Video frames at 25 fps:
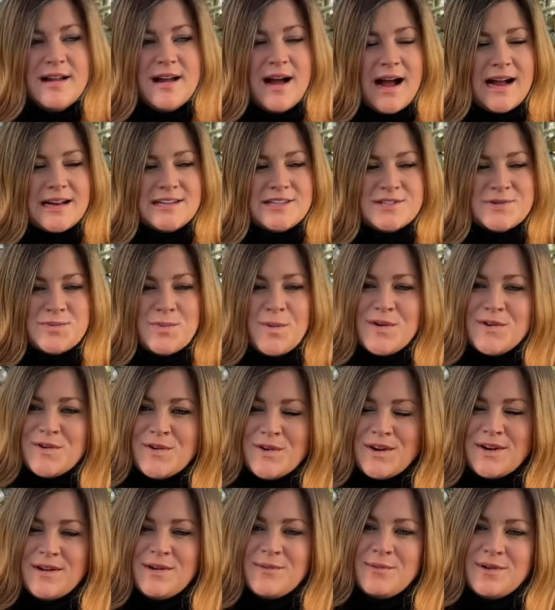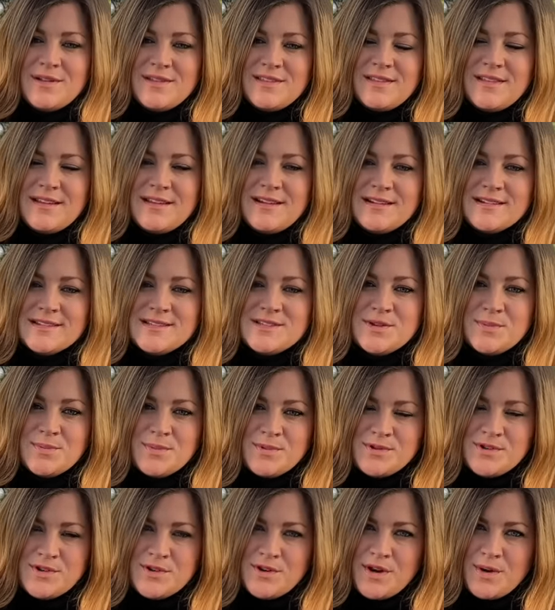I just wondered with the
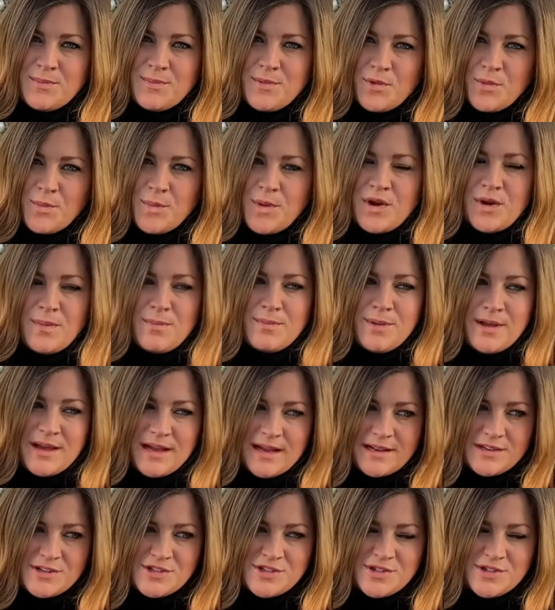Supertunia Bermuda Beach,